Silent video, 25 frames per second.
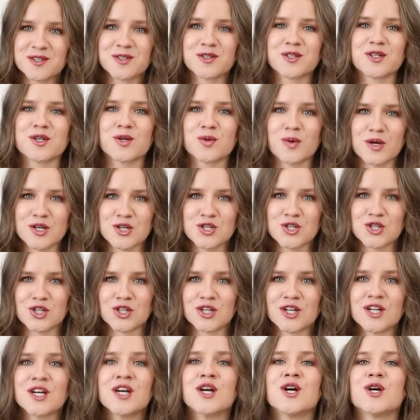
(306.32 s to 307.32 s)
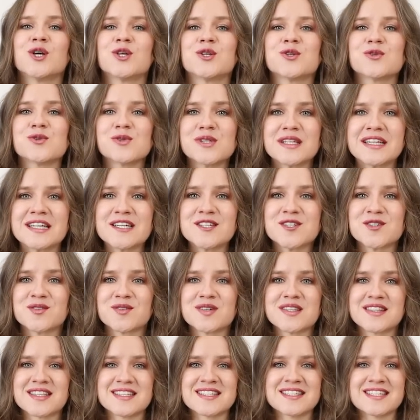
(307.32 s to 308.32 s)
question, you'll need to read
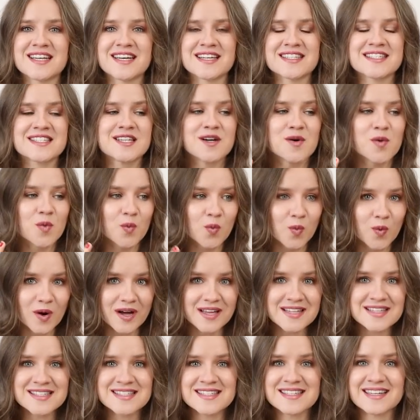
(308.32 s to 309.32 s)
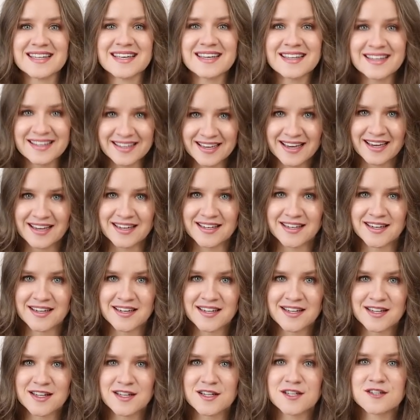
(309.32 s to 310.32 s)
this text once again
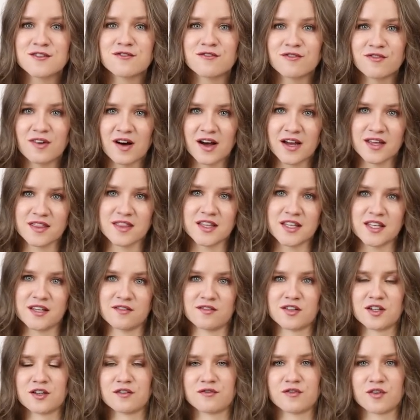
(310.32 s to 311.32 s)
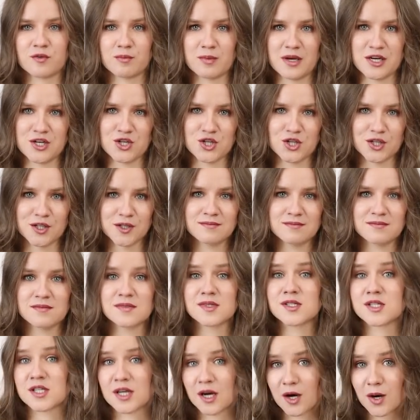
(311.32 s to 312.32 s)
to find the given information.
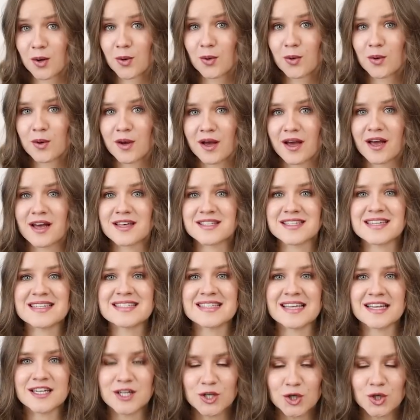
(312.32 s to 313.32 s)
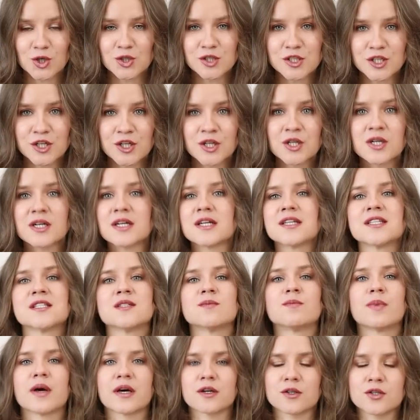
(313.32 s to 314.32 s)
So, as I said earlier, it's
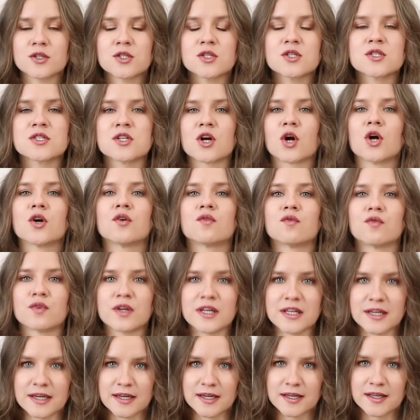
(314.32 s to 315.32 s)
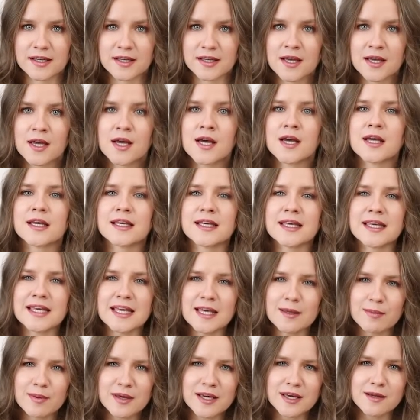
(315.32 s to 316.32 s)
better to start reading,
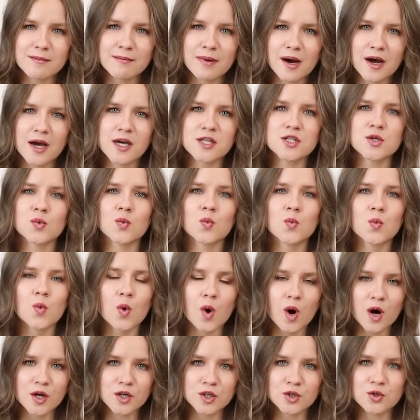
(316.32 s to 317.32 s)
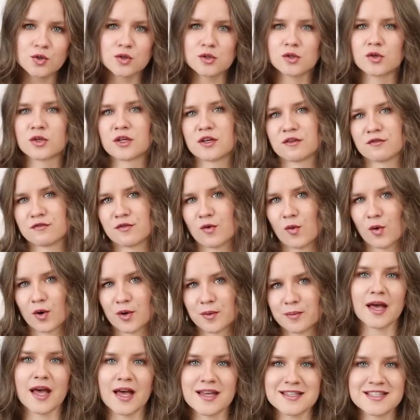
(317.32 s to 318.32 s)
keeping in mind what you're looking for.
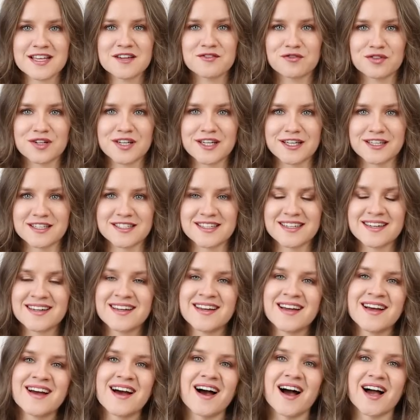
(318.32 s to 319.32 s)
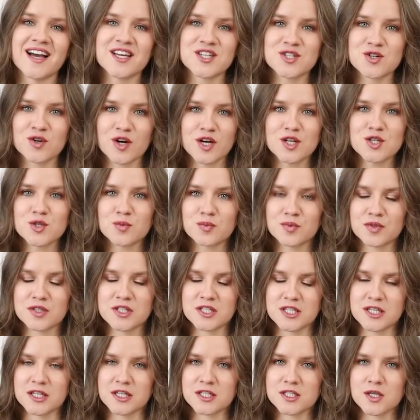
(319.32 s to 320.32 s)
As I read, I try to
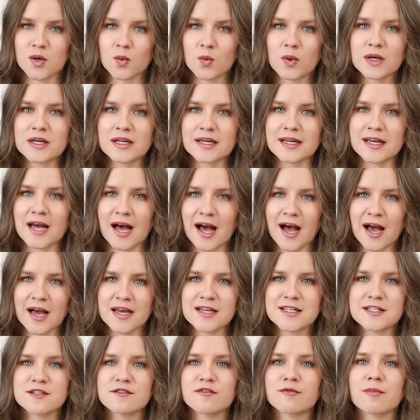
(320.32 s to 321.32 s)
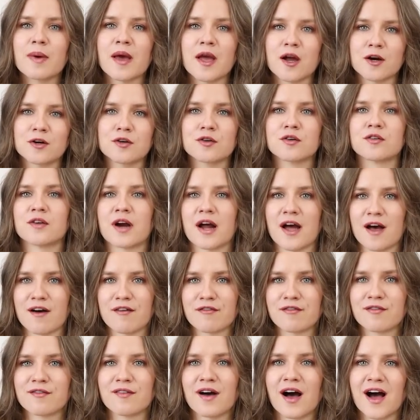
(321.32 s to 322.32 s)
predict what kind of
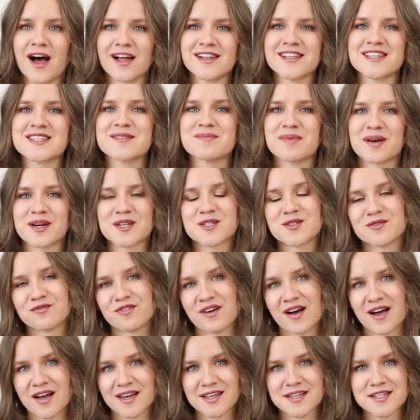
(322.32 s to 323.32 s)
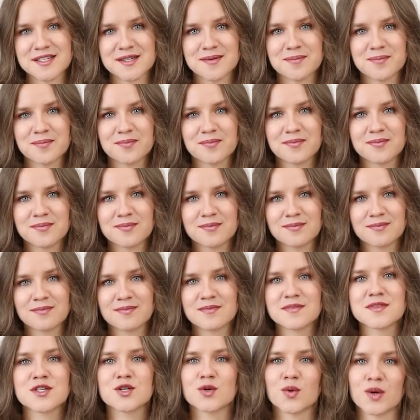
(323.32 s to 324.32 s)
paragraph I'll expect to find.
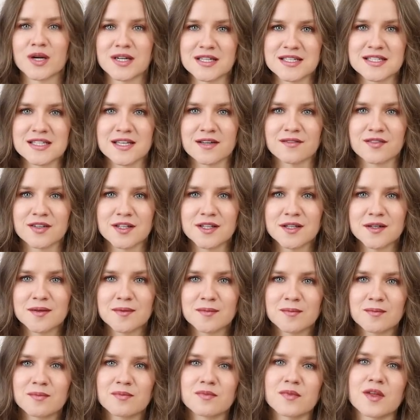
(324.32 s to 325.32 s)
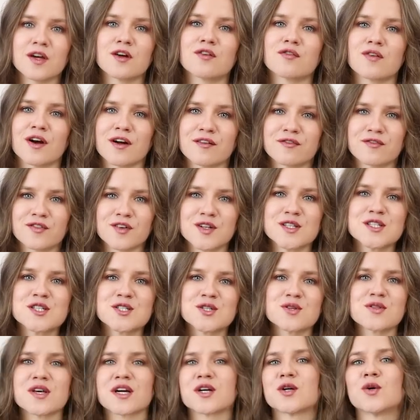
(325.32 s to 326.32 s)
27. A
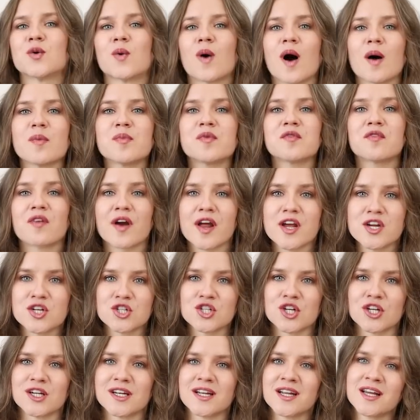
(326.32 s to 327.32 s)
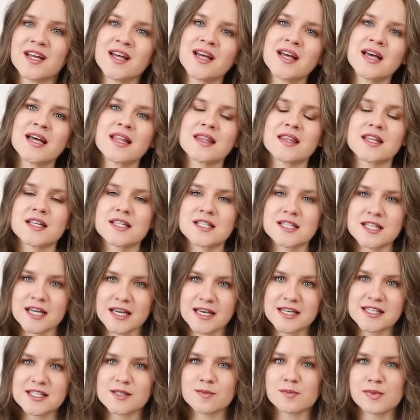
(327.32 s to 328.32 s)
reference to the cooperation that
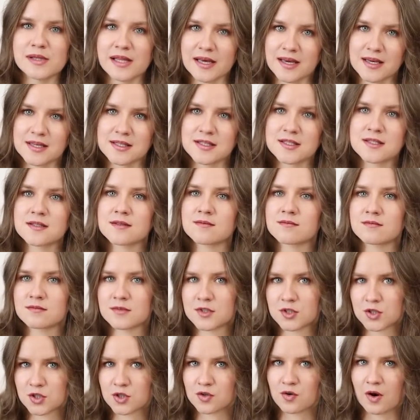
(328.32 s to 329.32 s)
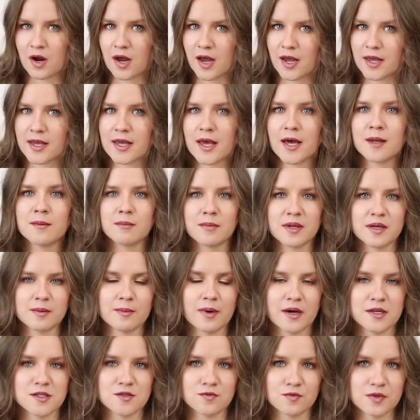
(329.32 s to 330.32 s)
takes place to try and
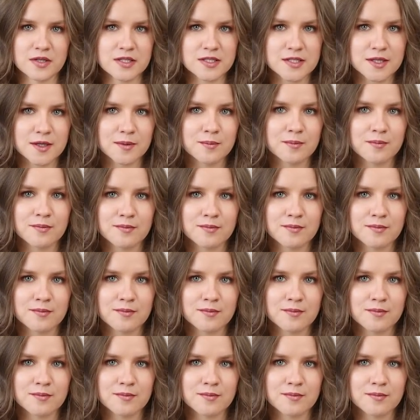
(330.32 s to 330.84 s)
minimize risk.